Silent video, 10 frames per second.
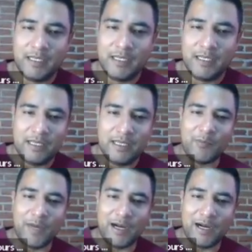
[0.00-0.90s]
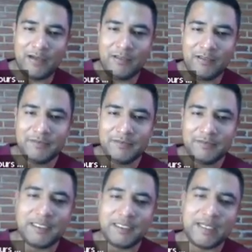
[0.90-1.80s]
A bar, that is the number
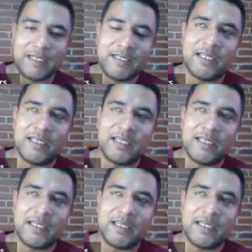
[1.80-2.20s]
5,